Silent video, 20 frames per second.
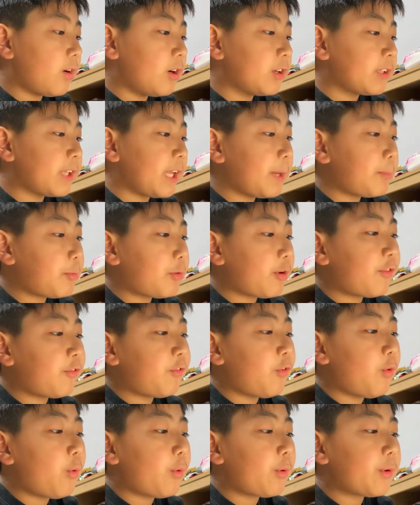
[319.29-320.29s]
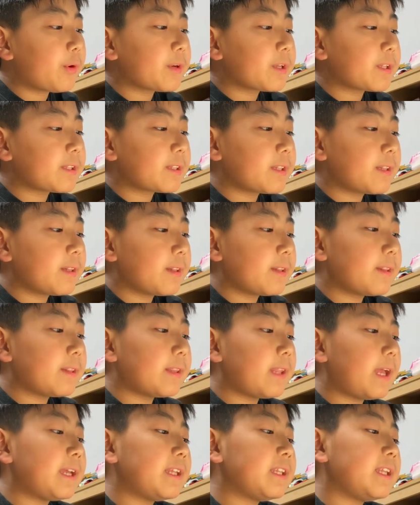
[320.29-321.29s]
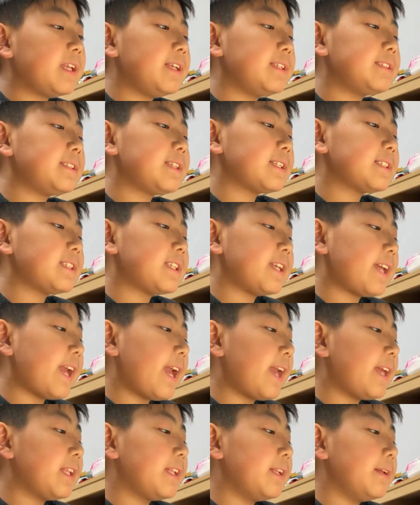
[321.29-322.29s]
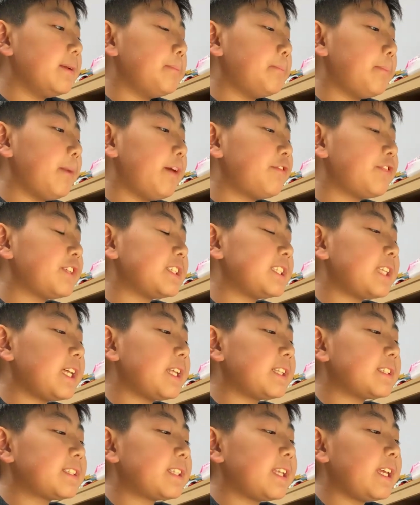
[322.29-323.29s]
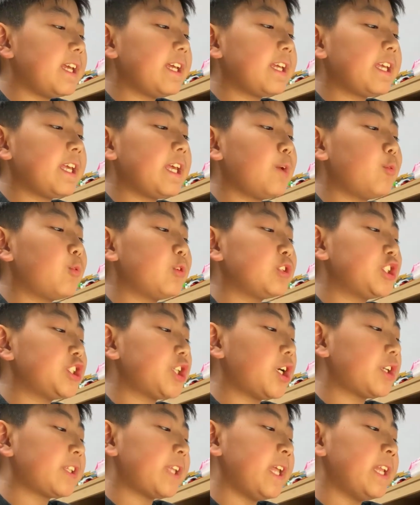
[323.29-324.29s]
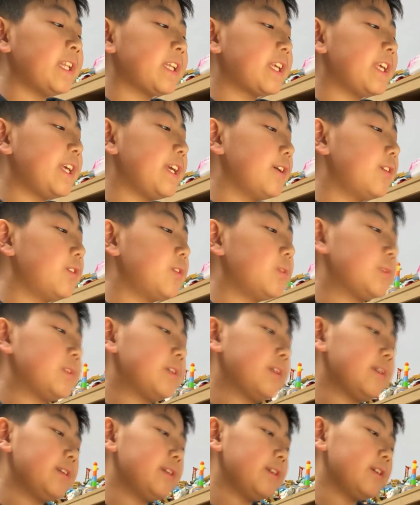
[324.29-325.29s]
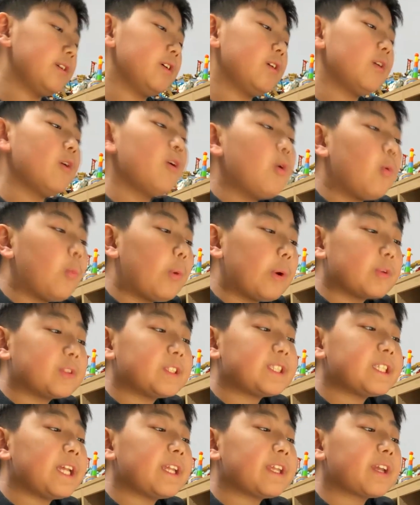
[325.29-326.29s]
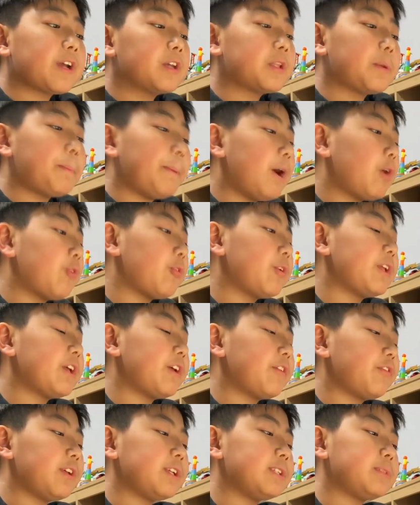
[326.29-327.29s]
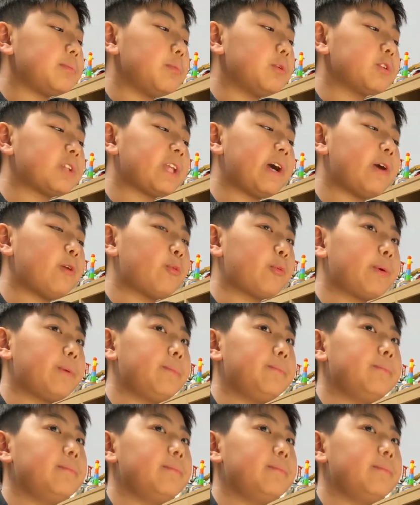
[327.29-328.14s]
On April 4th, 1968, in Memphis, Tennessee, King was shot and killed while standing on the balcony of his motel room.